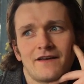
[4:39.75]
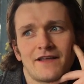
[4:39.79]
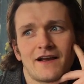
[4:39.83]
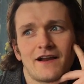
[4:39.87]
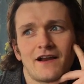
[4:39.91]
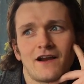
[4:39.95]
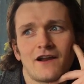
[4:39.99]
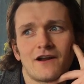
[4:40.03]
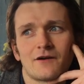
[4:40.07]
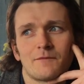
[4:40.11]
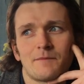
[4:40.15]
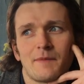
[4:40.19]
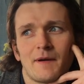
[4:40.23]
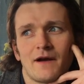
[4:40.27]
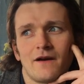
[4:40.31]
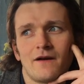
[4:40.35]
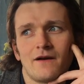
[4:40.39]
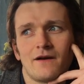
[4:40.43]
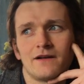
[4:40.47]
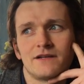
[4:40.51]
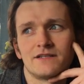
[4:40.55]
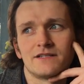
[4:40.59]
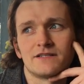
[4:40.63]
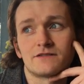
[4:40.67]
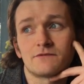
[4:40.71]
I think a lot of
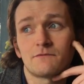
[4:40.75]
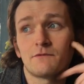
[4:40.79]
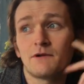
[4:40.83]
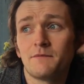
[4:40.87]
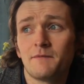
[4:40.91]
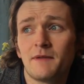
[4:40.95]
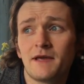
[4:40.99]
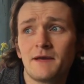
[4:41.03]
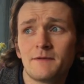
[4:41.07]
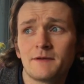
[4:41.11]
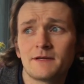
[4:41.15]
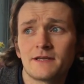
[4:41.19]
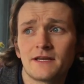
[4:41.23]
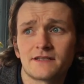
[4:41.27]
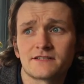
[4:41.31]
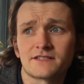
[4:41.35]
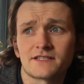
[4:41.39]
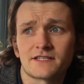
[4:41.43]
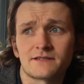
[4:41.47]
parents, well, maybe